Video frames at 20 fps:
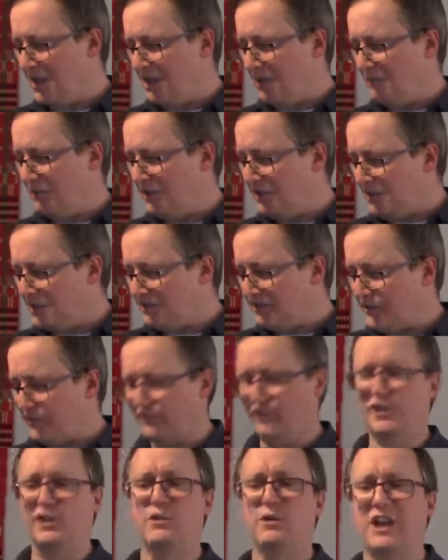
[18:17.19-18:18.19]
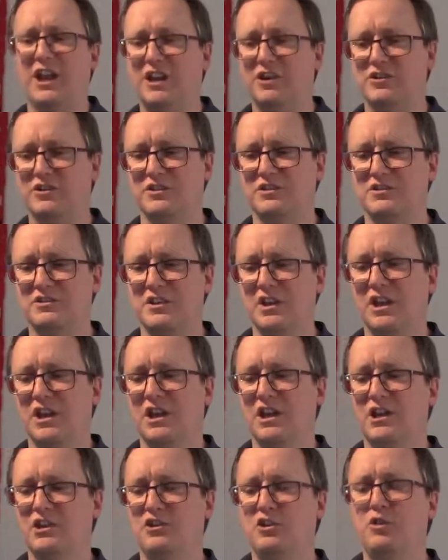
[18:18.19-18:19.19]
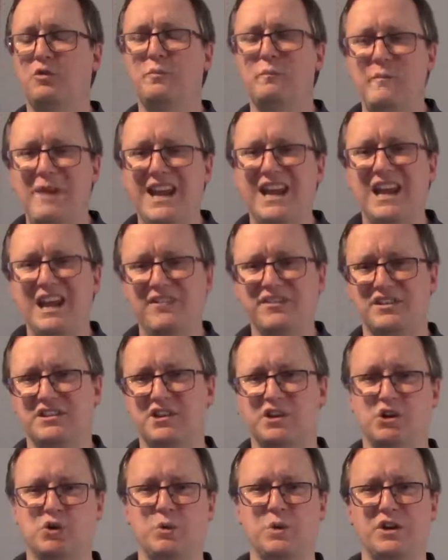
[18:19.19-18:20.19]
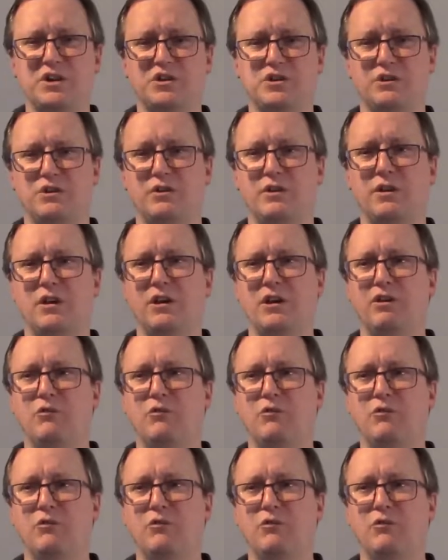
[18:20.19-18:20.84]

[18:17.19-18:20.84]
millions of different locations, you may have a situation